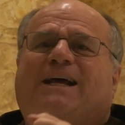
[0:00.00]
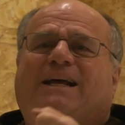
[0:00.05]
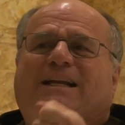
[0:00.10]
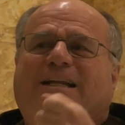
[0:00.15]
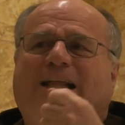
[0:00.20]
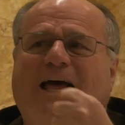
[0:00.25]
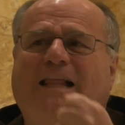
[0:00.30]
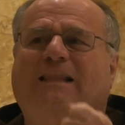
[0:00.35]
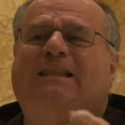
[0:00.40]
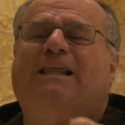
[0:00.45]

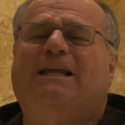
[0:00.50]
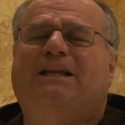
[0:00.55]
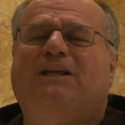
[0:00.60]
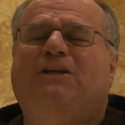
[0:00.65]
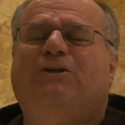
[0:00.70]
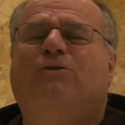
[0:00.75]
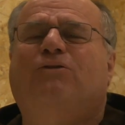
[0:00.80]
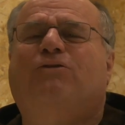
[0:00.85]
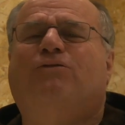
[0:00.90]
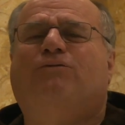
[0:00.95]
in not
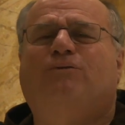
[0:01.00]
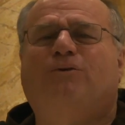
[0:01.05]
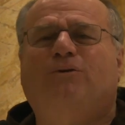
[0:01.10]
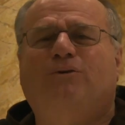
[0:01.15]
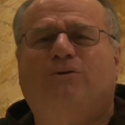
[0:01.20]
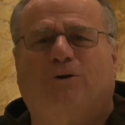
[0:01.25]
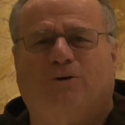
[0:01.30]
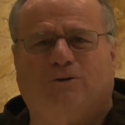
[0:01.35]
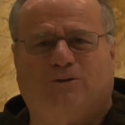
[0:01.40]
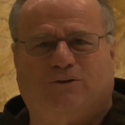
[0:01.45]
letting you
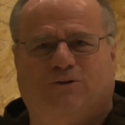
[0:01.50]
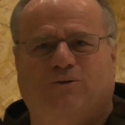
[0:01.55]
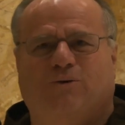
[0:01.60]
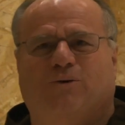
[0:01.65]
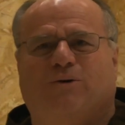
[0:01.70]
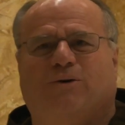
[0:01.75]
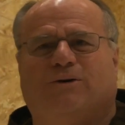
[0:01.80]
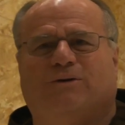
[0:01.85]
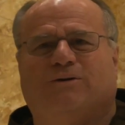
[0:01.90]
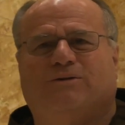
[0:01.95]
through those
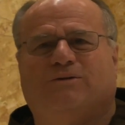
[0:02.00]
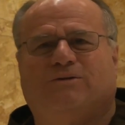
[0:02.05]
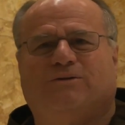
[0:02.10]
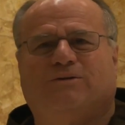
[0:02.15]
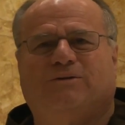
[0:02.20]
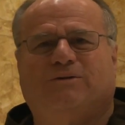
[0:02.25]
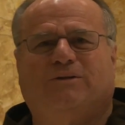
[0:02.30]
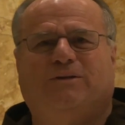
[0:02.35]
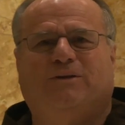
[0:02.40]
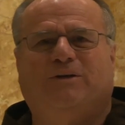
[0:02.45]

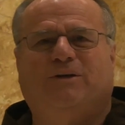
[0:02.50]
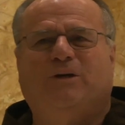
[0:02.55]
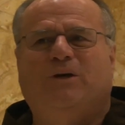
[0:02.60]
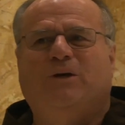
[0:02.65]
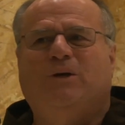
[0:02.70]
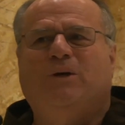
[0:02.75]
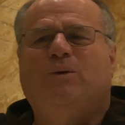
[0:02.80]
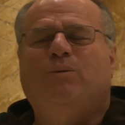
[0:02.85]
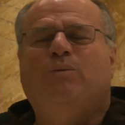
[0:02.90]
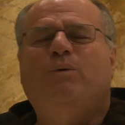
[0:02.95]
doors.
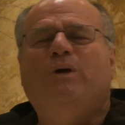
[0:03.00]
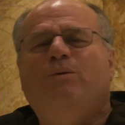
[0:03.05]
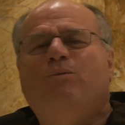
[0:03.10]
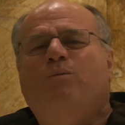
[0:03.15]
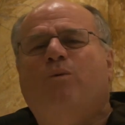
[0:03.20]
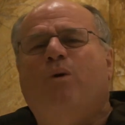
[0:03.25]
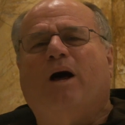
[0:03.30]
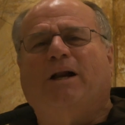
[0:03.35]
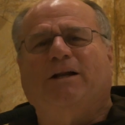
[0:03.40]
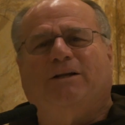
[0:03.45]
We
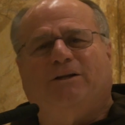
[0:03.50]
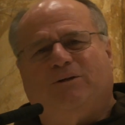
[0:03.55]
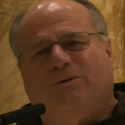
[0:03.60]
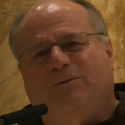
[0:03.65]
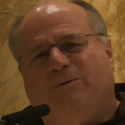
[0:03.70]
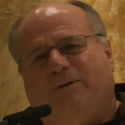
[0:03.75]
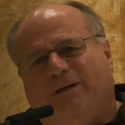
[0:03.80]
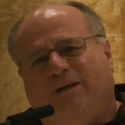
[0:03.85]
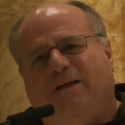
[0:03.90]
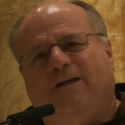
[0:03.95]
want
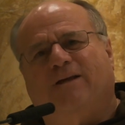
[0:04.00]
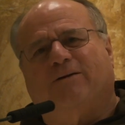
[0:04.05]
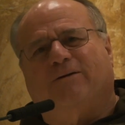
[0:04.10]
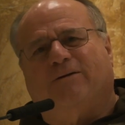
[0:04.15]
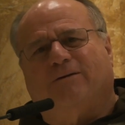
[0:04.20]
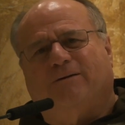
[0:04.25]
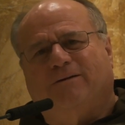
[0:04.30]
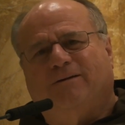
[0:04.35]
you here.